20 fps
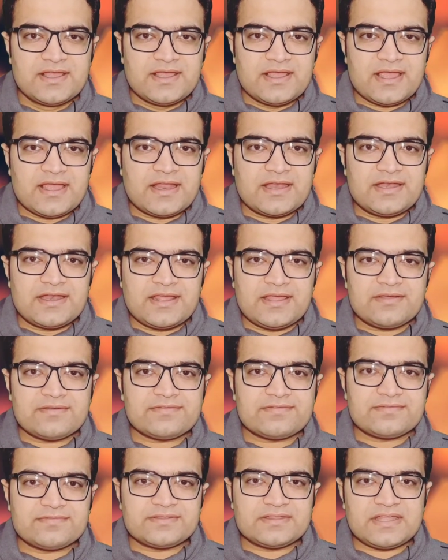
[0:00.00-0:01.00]
and
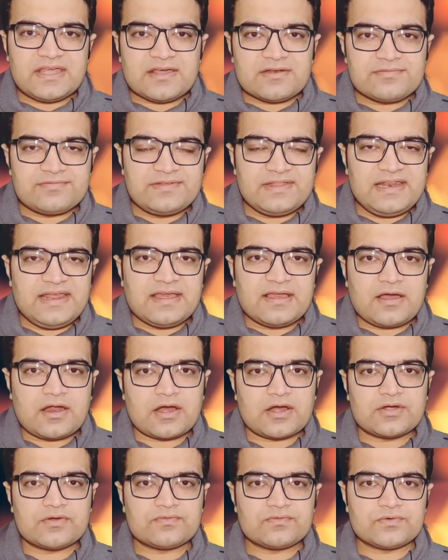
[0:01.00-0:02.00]
if they are feeling
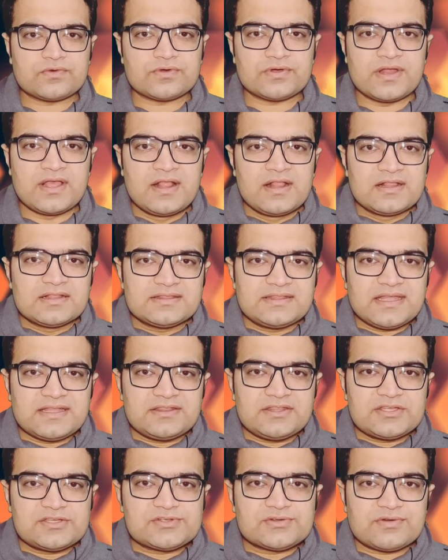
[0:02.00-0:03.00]
hurtful,
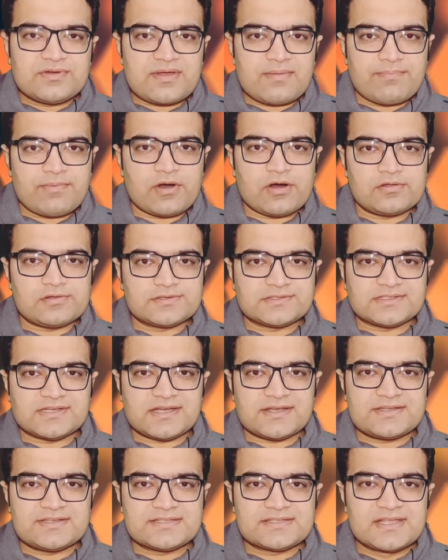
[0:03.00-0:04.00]
then they should
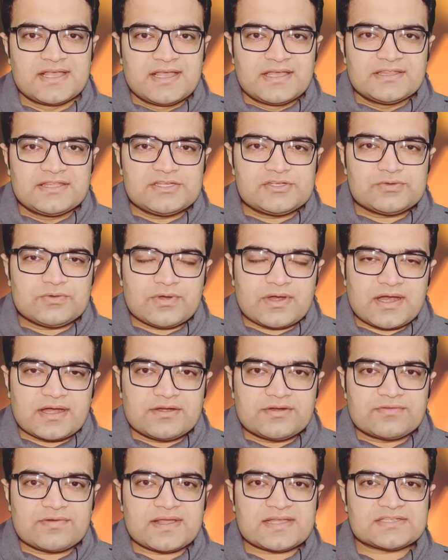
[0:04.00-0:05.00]
apologize. They should
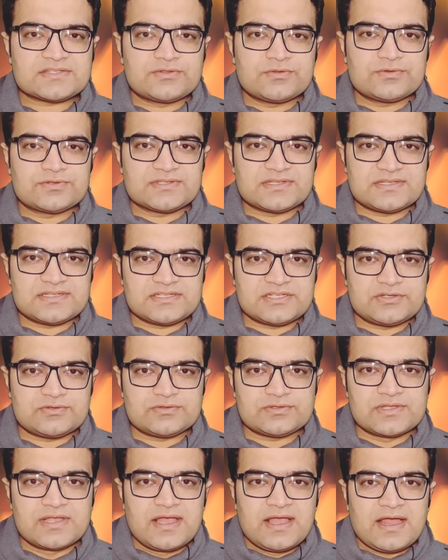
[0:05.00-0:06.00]
address those
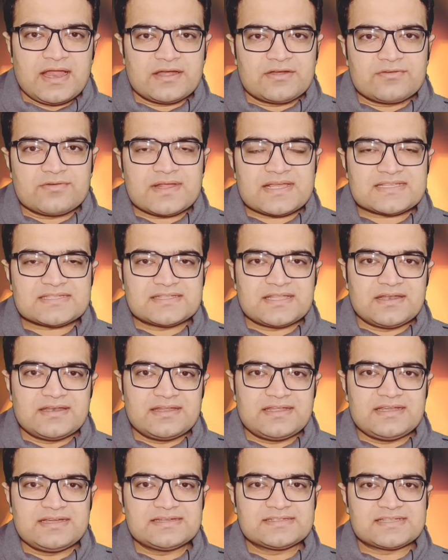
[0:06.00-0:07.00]
issues, address the
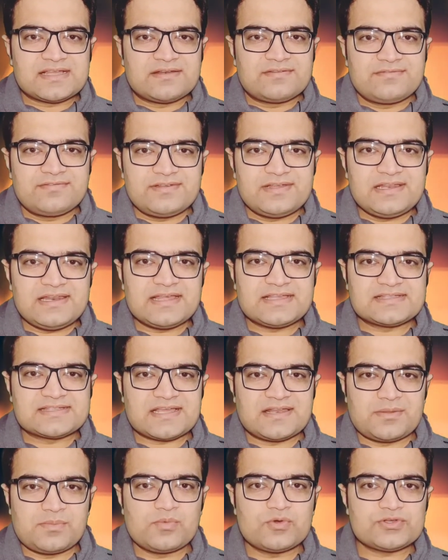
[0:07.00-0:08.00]
needs and feelings
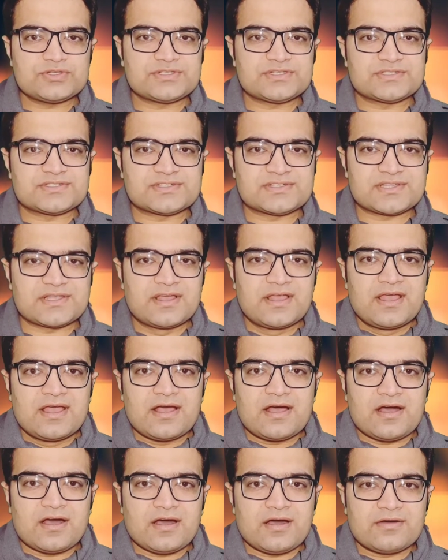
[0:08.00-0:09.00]
and emotions
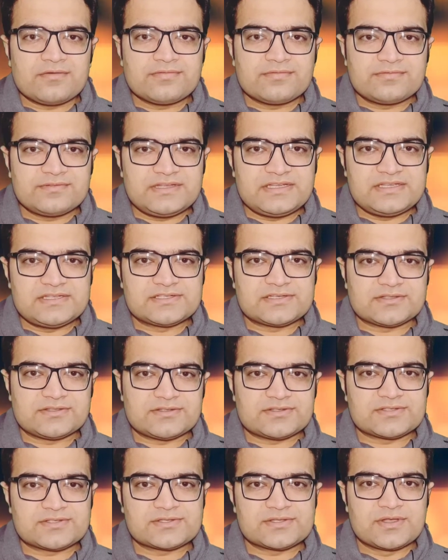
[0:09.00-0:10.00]
of each
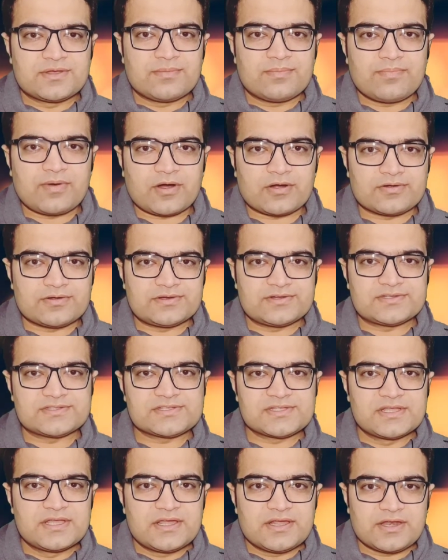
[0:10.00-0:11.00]
other's
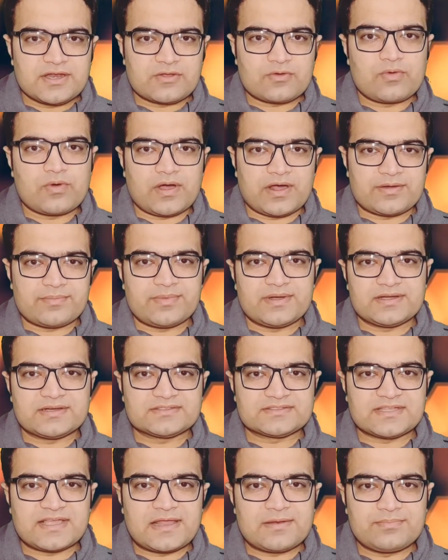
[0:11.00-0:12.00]
partner's
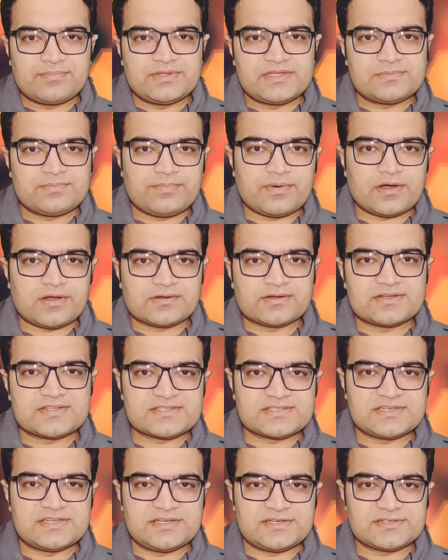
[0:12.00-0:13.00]
requirements and
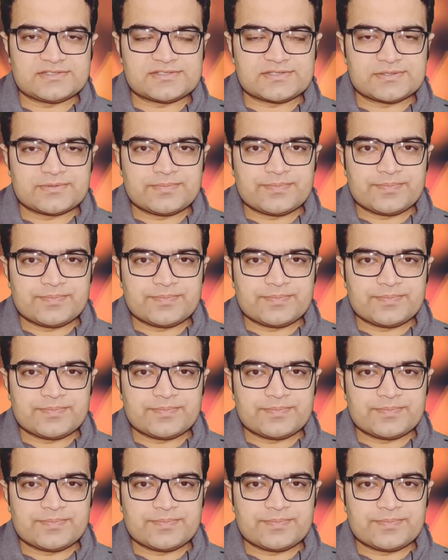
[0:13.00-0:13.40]
partner's needs.